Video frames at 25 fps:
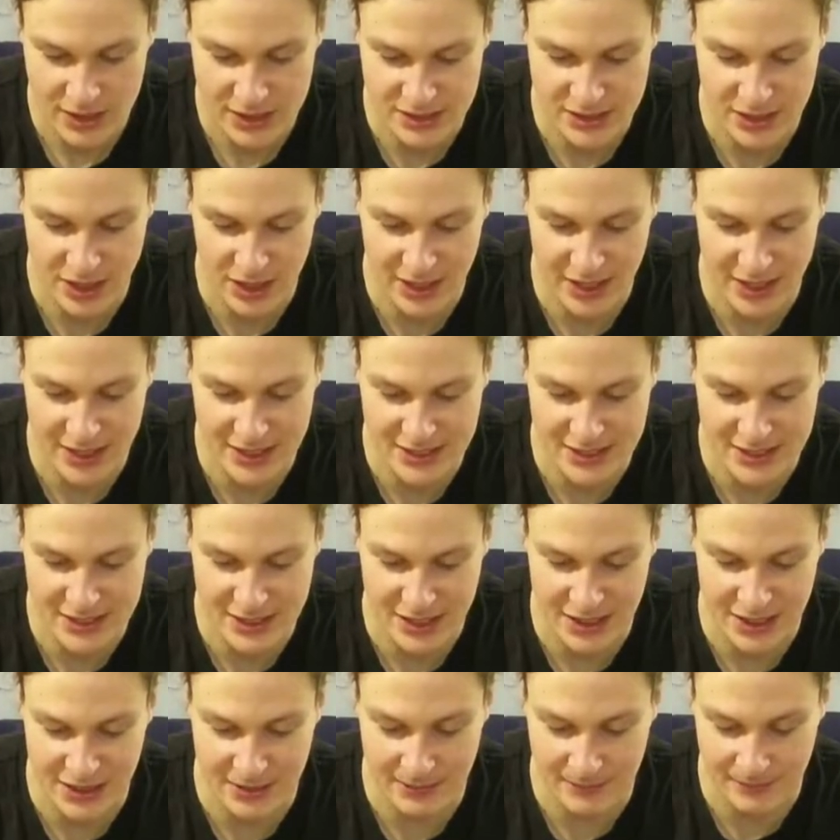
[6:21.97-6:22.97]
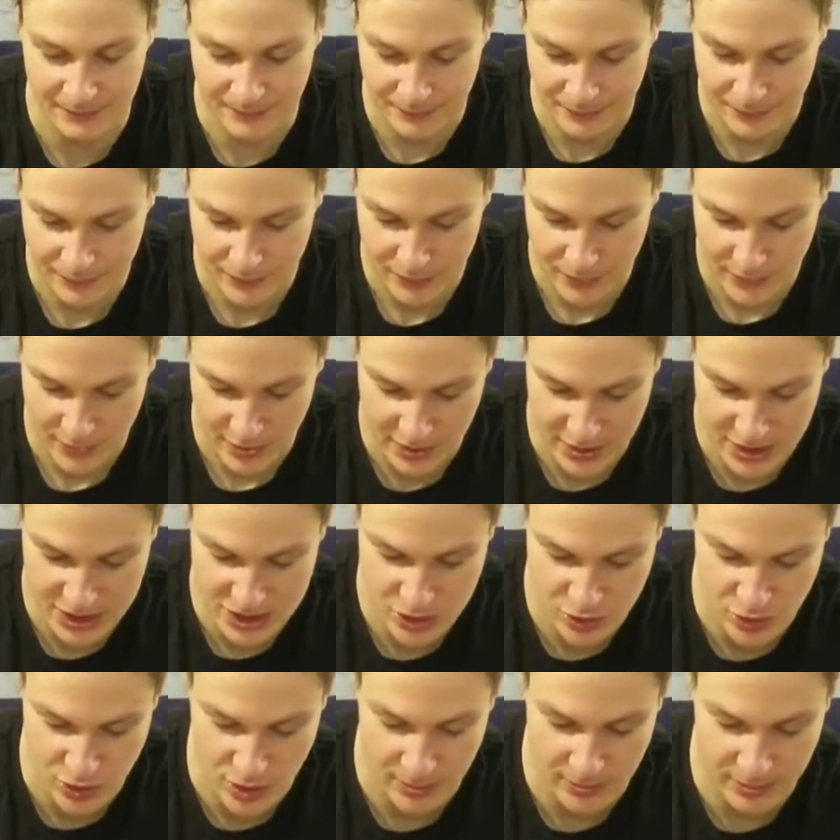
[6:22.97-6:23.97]
not as, it
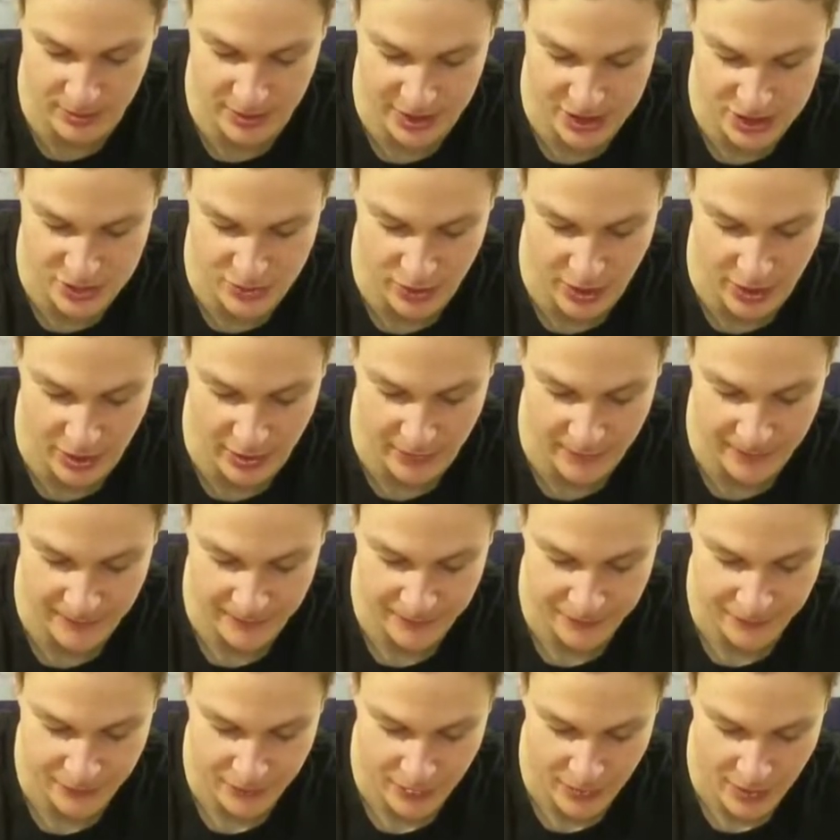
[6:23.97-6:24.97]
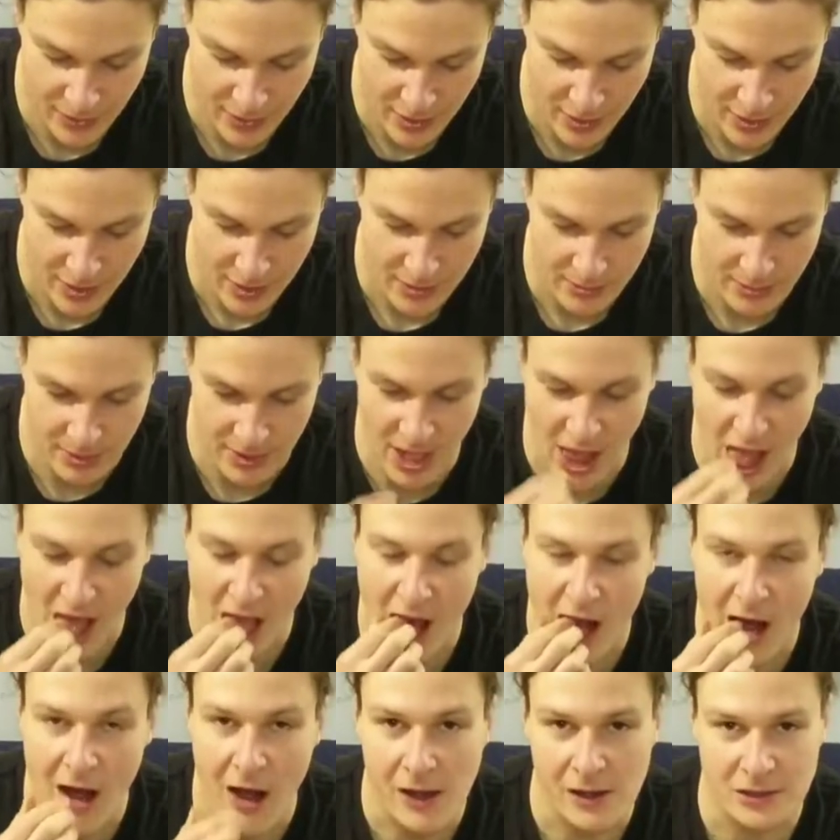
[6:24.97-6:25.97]
is crumbly as well,
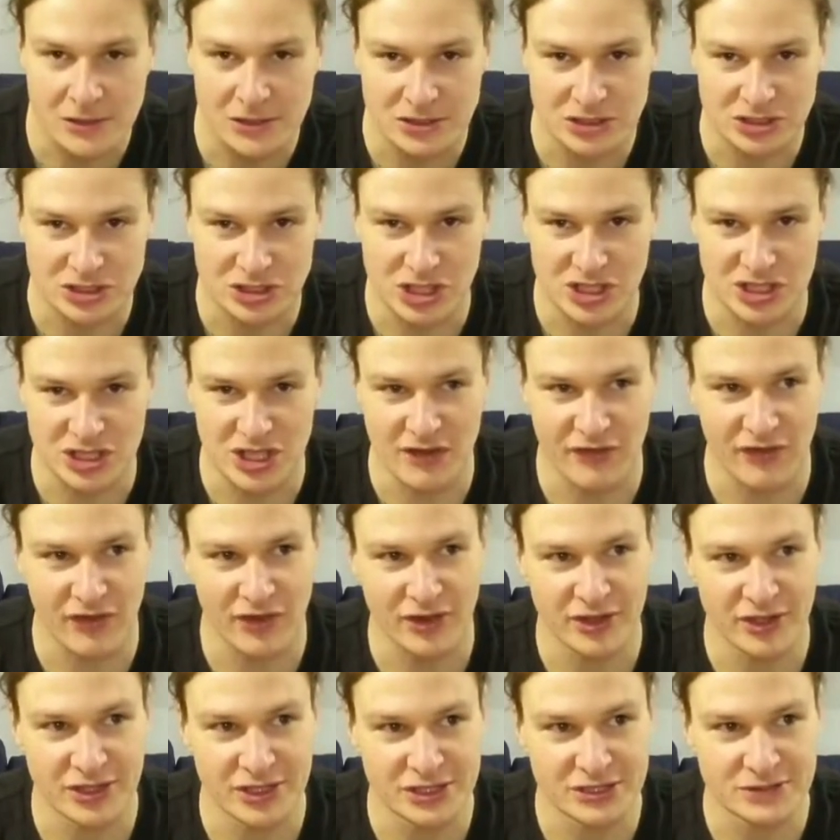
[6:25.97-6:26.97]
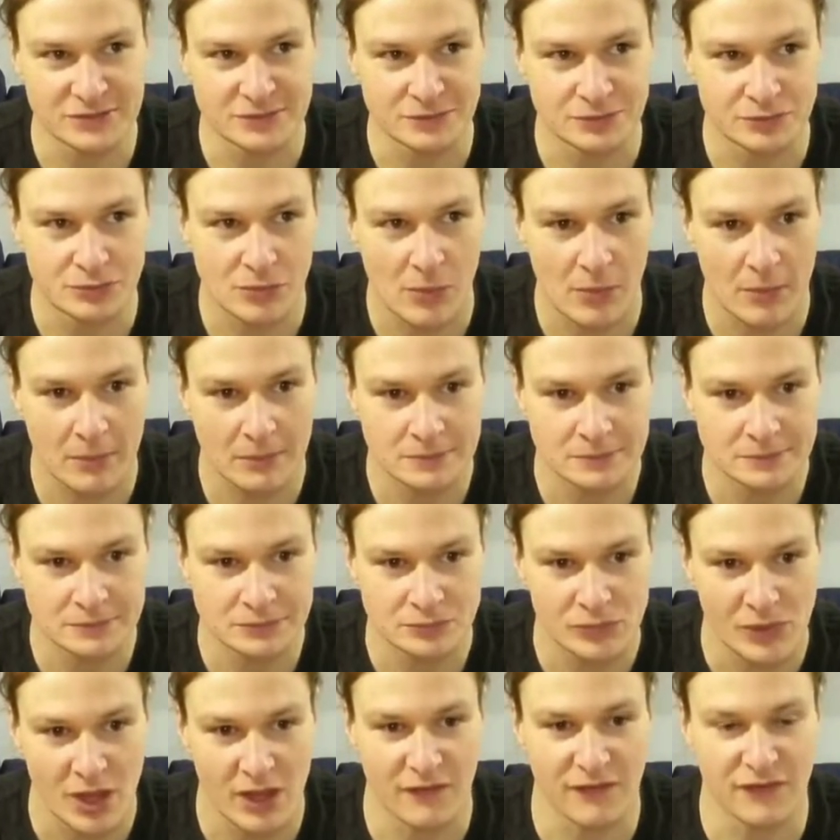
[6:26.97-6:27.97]
but there's definitely,
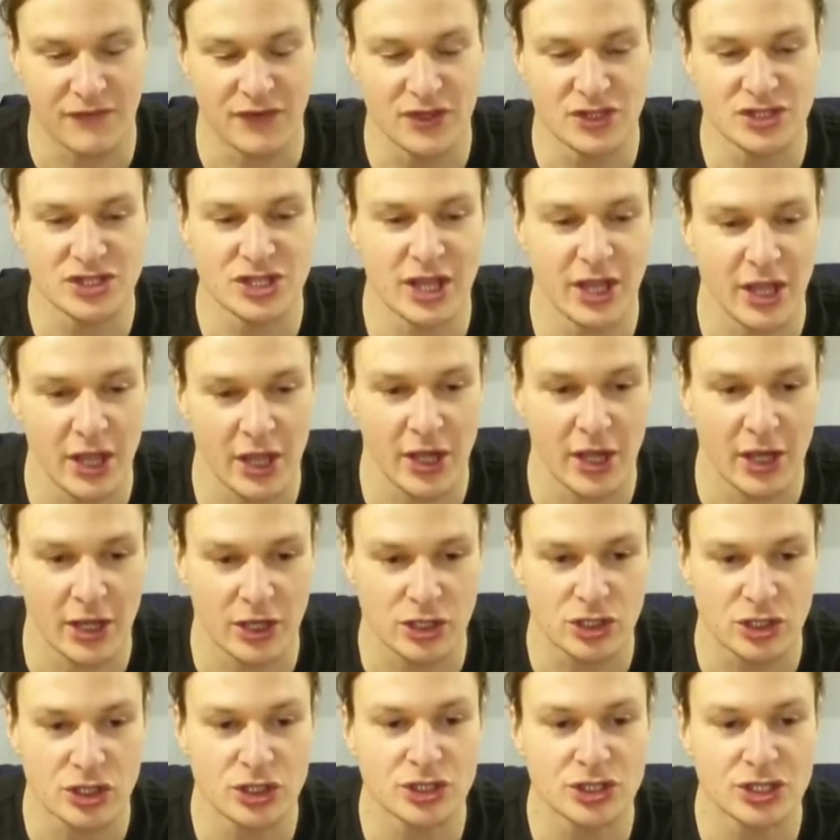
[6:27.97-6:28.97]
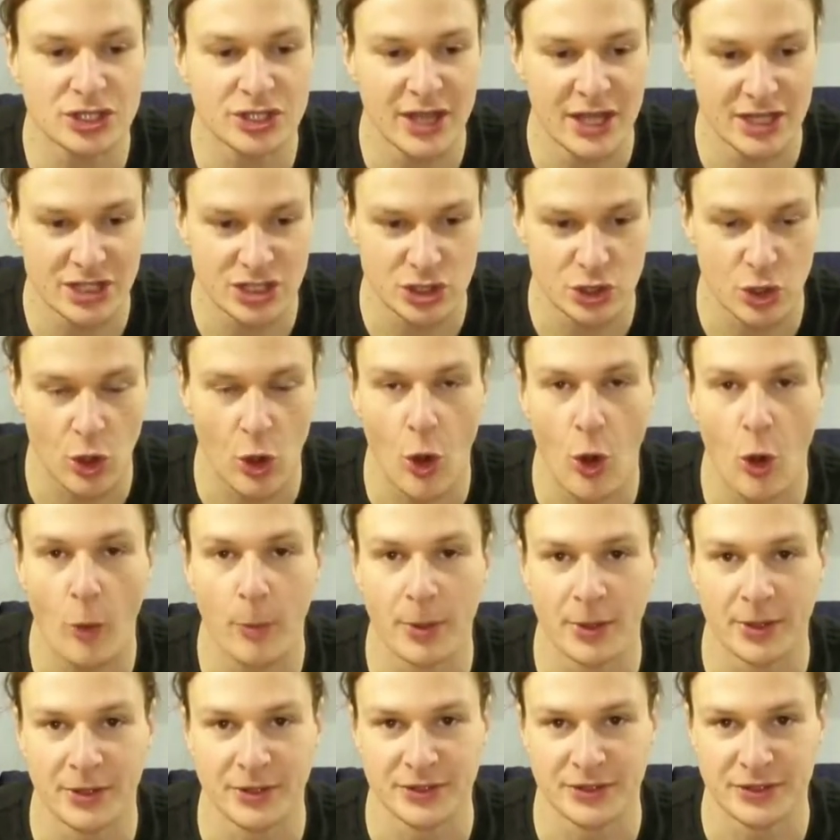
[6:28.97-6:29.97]
it feels like a cookie that you
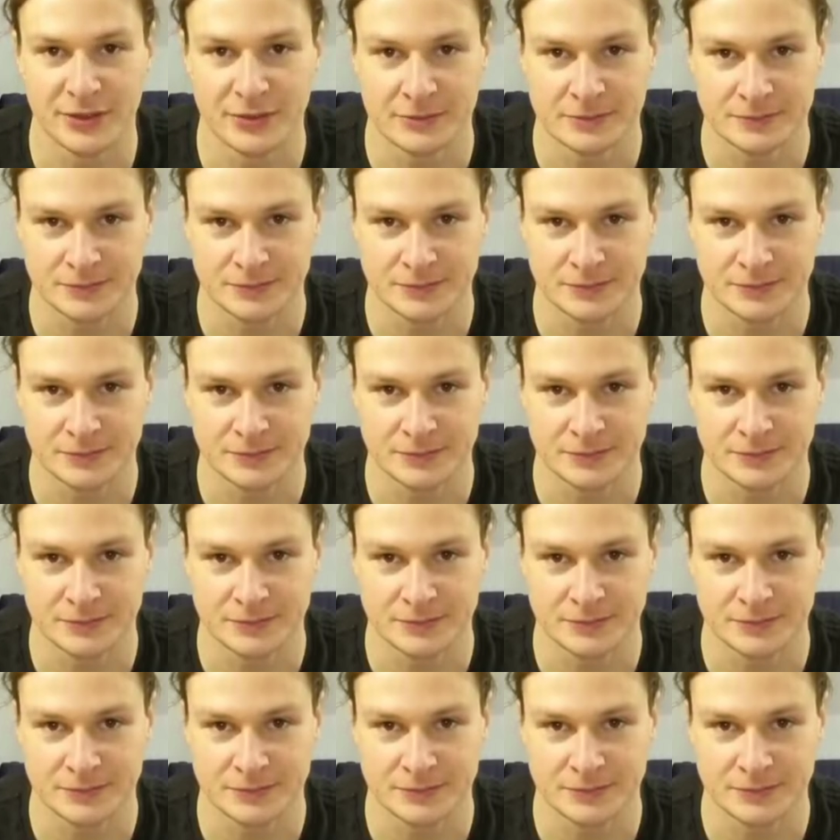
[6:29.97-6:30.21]
opened